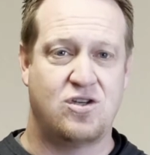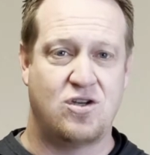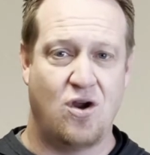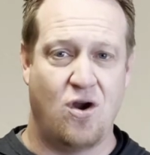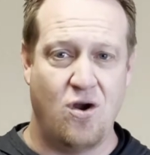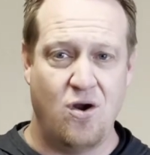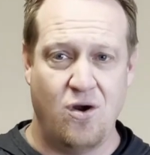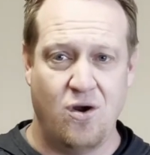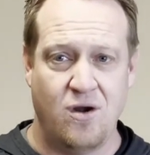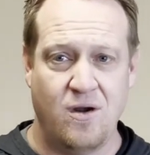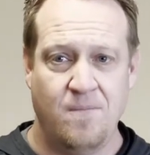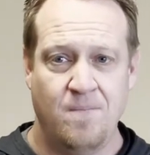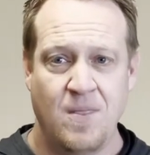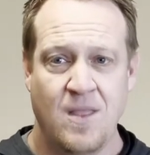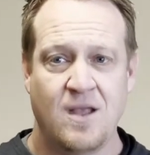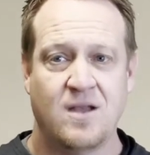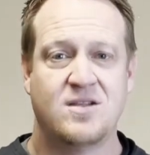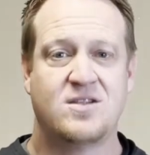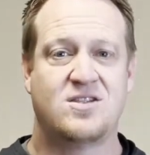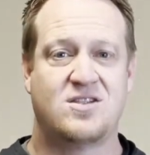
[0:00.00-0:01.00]
turn
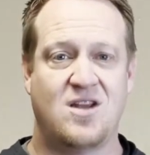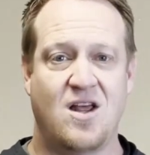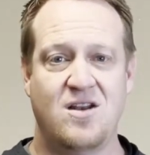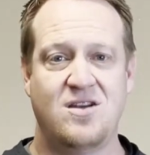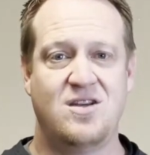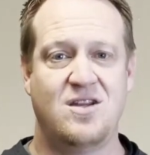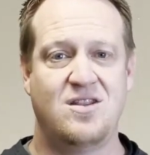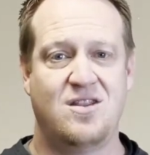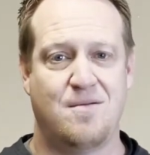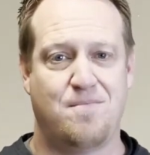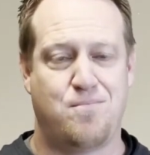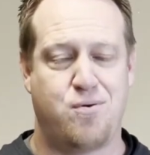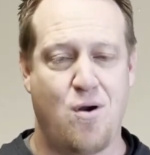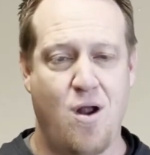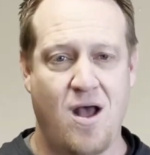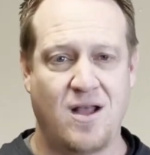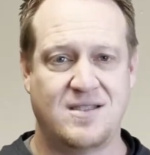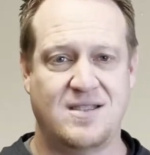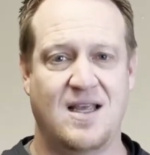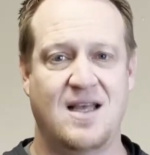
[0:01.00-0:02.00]
stunted the
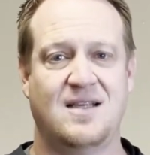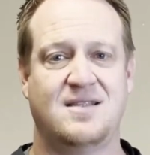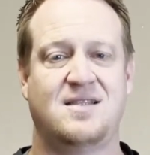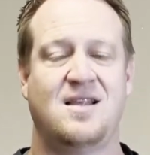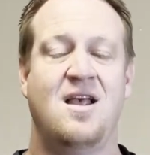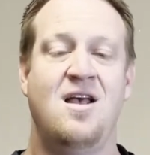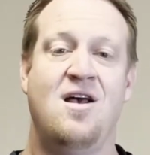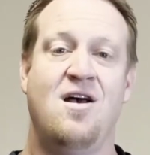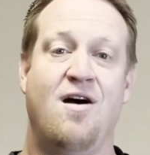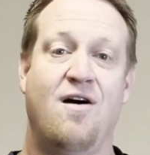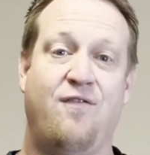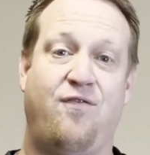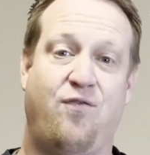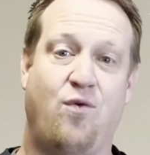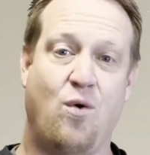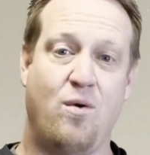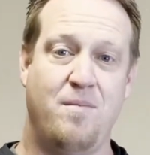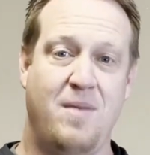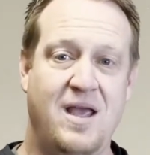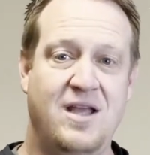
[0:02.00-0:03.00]
process of
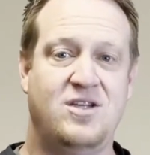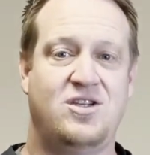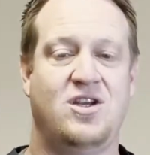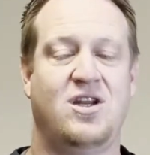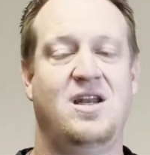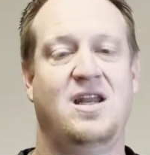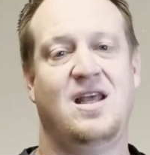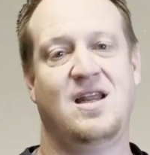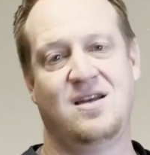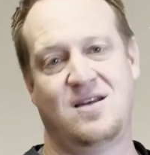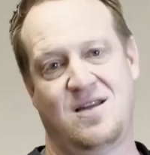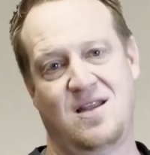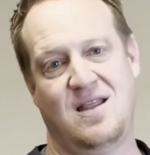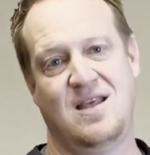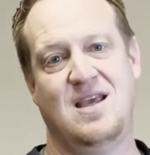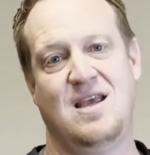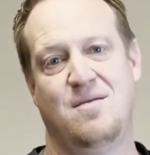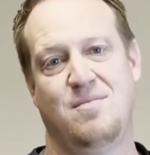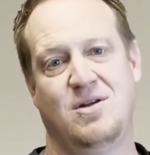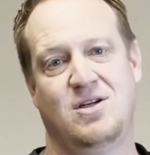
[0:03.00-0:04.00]
formation into
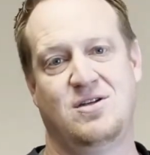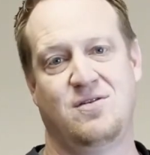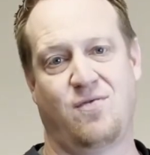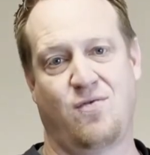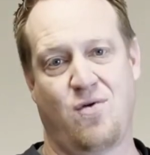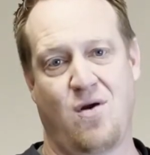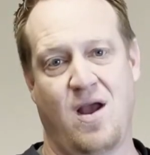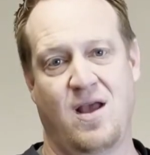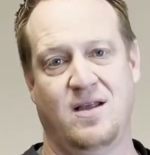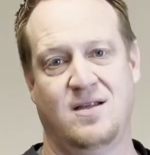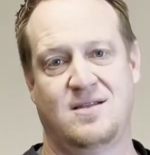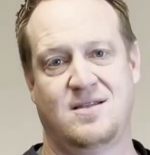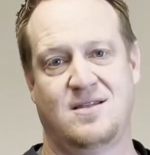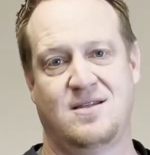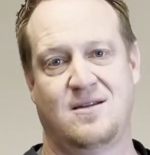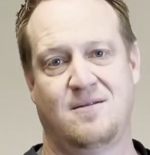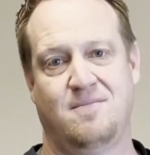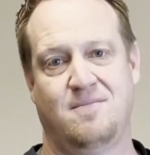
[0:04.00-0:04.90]
the image of Christ.